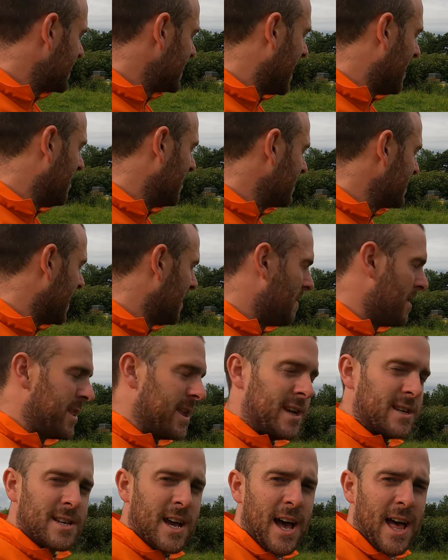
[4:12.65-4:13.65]
some of
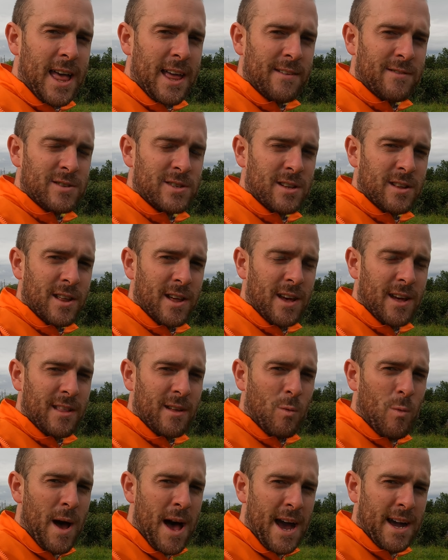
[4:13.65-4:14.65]
these hives,
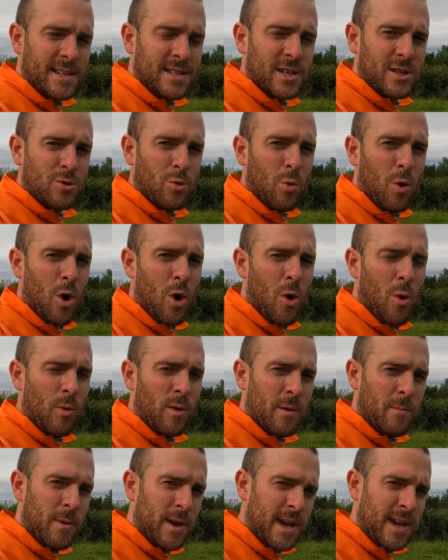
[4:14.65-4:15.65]
the wax is too
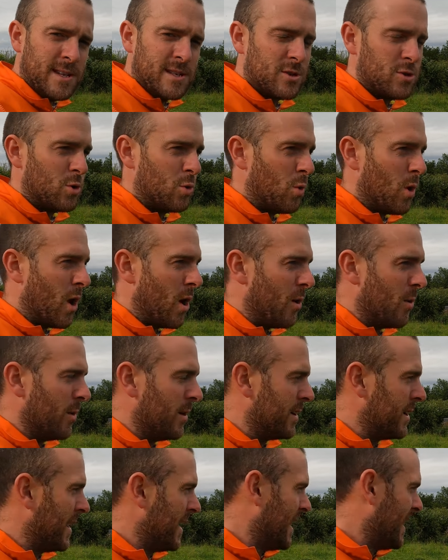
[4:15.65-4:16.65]
old, the bees are too
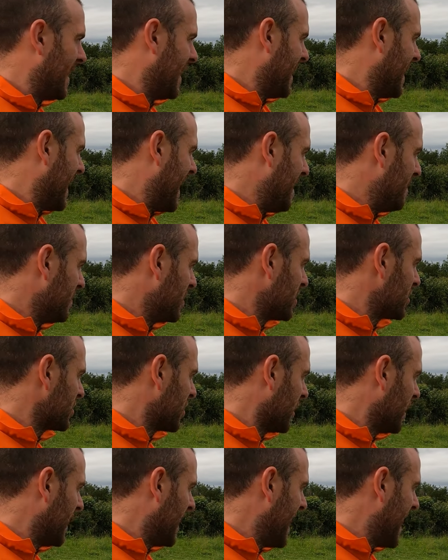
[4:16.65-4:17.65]
old. I'm just
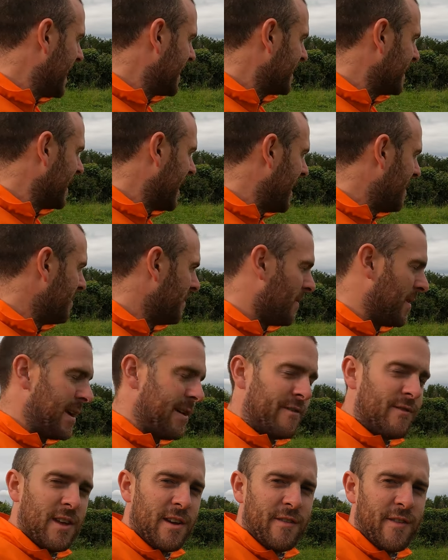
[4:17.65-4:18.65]
going to let them,
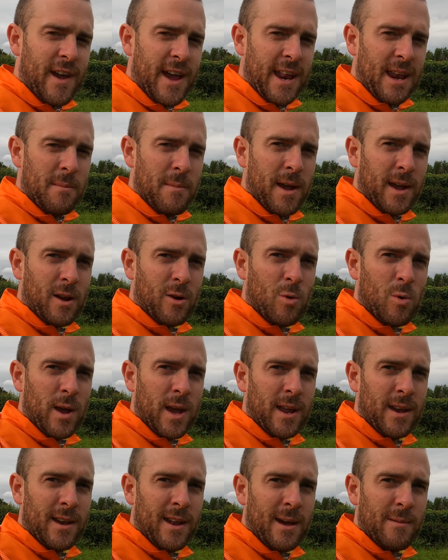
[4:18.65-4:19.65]
if they fail to make a
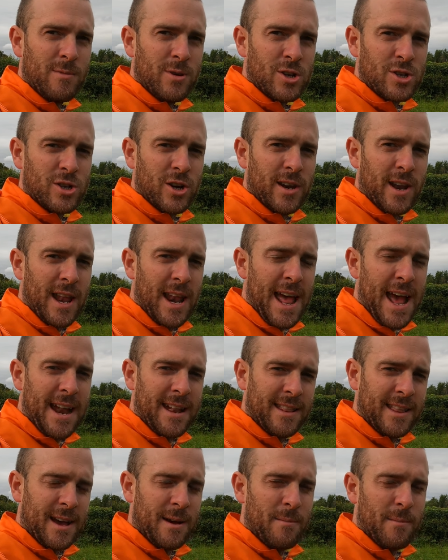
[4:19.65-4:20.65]
queen, I'm just going to
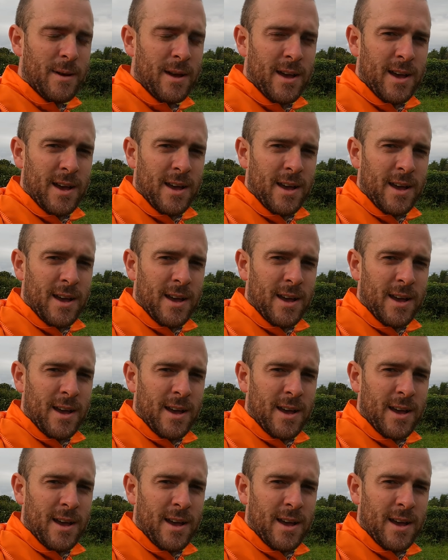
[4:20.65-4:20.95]
let them